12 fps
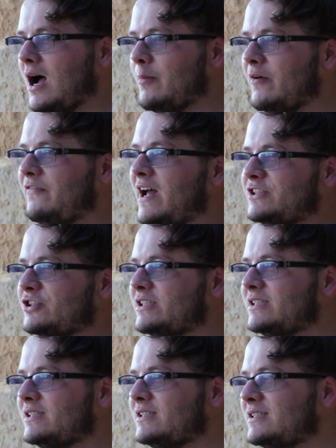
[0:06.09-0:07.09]
I'm a
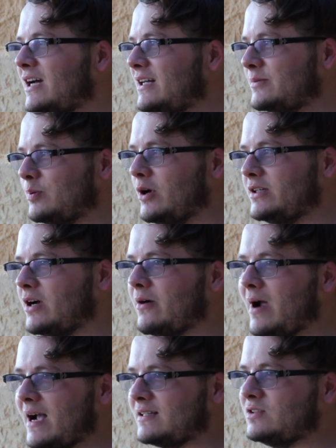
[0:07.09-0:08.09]
veteran. I deployed to
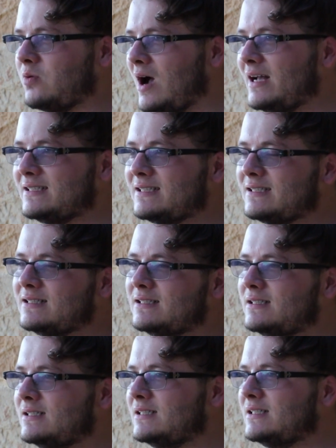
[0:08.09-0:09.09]
Iraq twice,
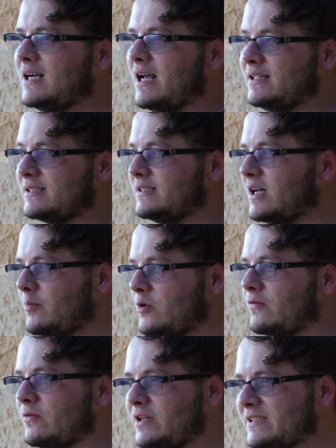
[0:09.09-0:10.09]
and there's a number
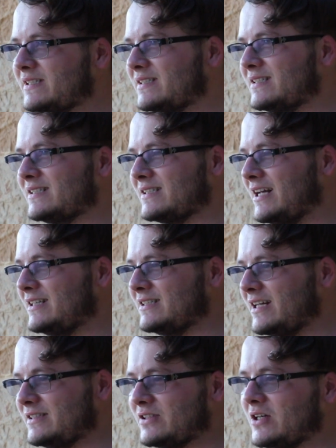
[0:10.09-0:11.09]
of reasons and,
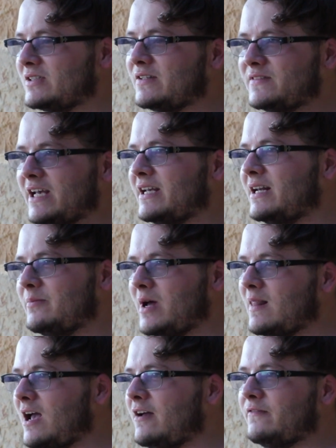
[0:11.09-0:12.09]
and turns I've taken in my
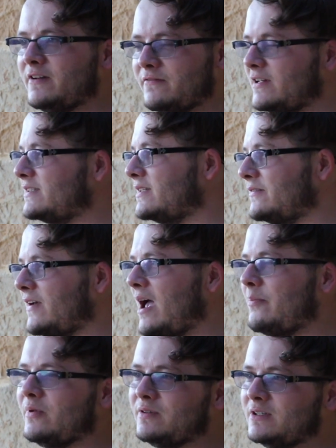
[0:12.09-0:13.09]
life and events that have
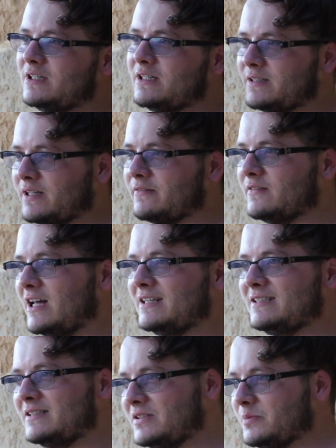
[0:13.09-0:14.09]
happened that have
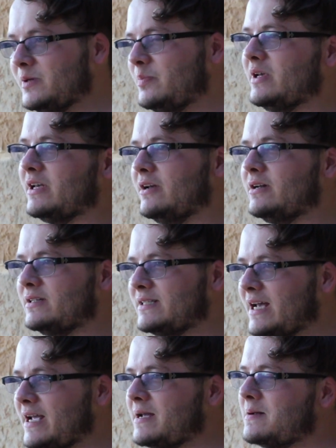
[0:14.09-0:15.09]
led to me being here
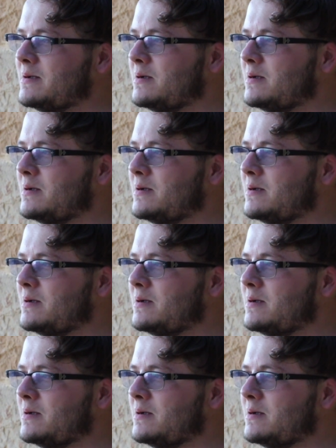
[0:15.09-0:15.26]
today.